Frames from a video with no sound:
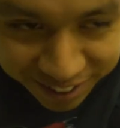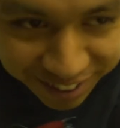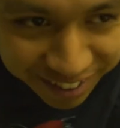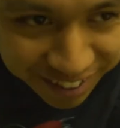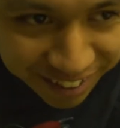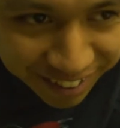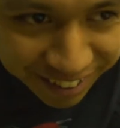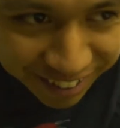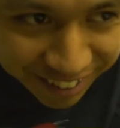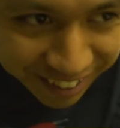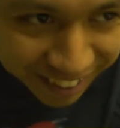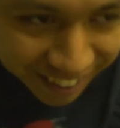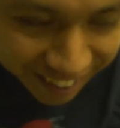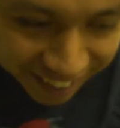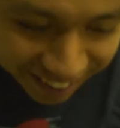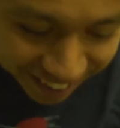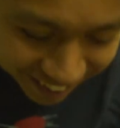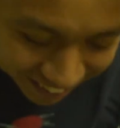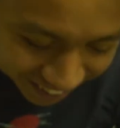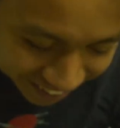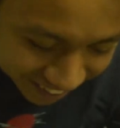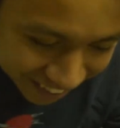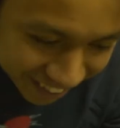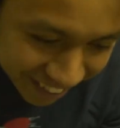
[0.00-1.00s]
to just it.
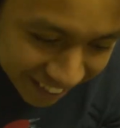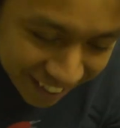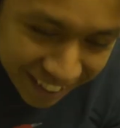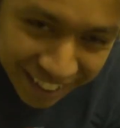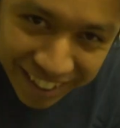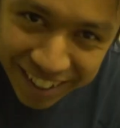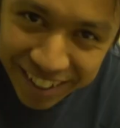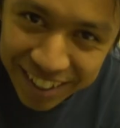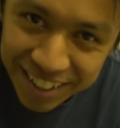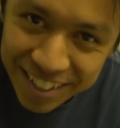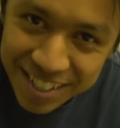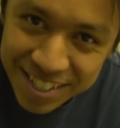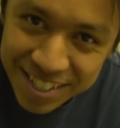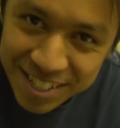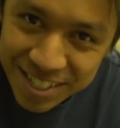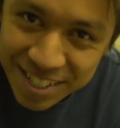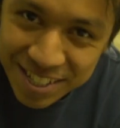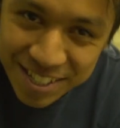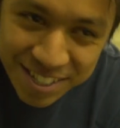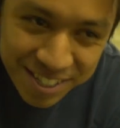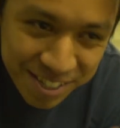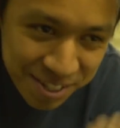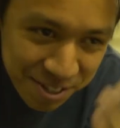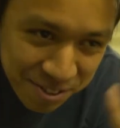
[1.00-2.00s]
Add it yourself.
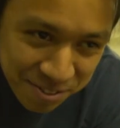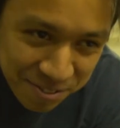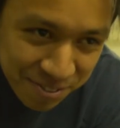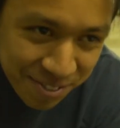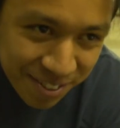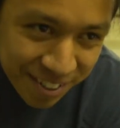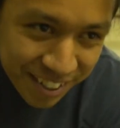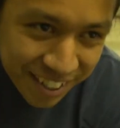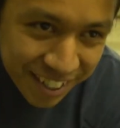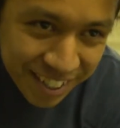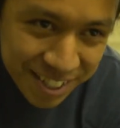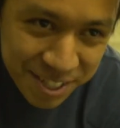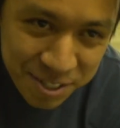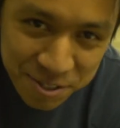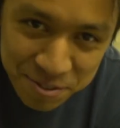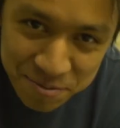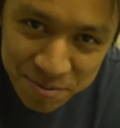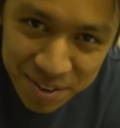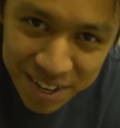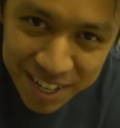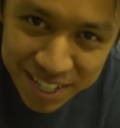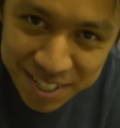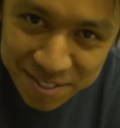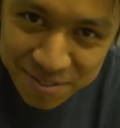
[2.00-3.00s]
Stupid. Two
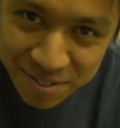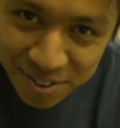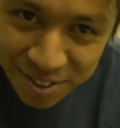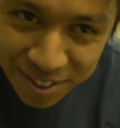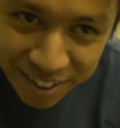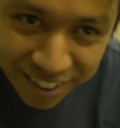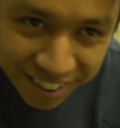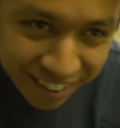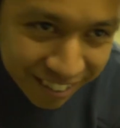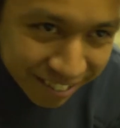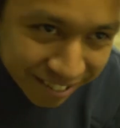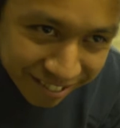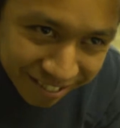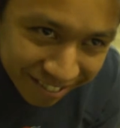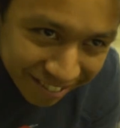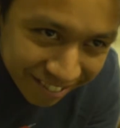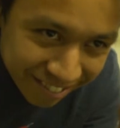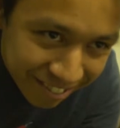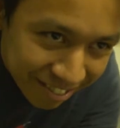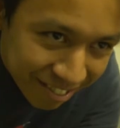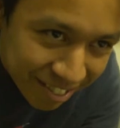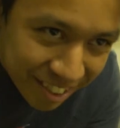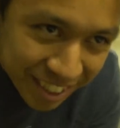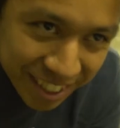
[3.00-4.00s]
bucks more.
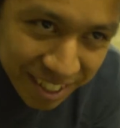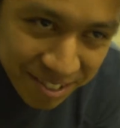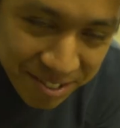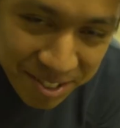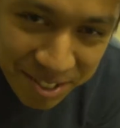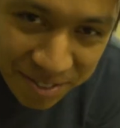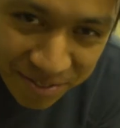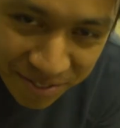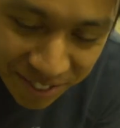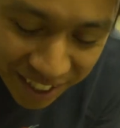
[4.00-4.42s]
Save some